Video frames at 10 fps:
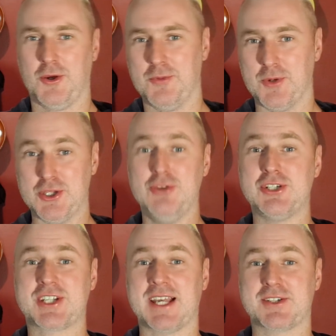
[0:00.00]
But you
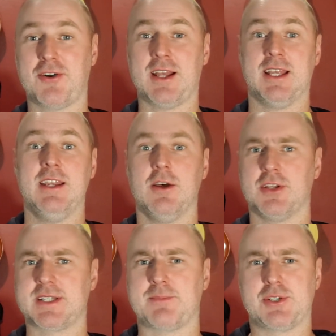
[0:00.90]
just guessed correctly,
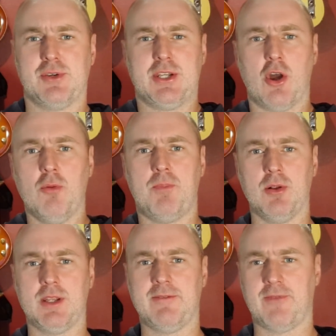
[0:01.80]
there's absolutely no
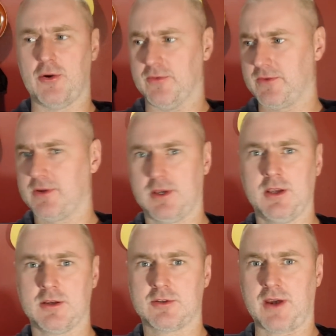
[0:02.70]
pulling involved.
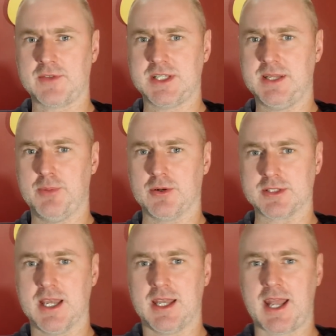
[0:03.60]
Gravity debunked.
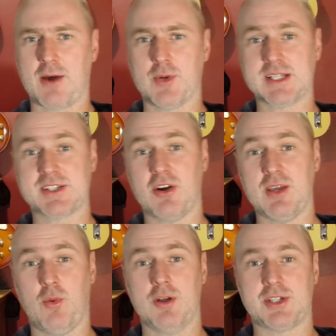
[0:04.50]
Now, when I
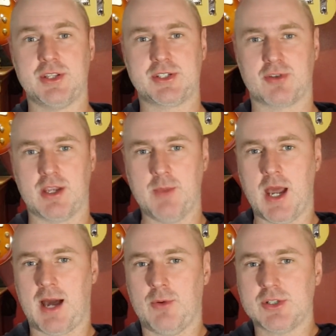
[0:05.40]
started watching this stream,
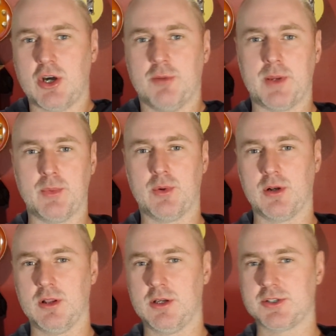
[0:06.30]
I was hoping we were going
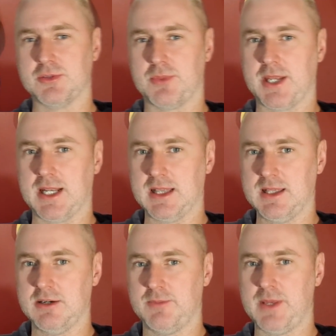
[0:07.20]
to learn something a
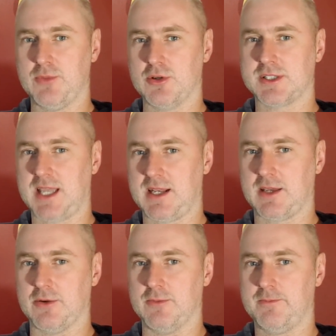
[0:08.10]
little bit more
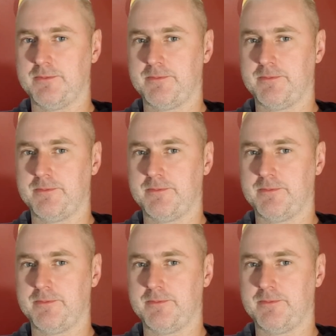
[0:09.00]
technical.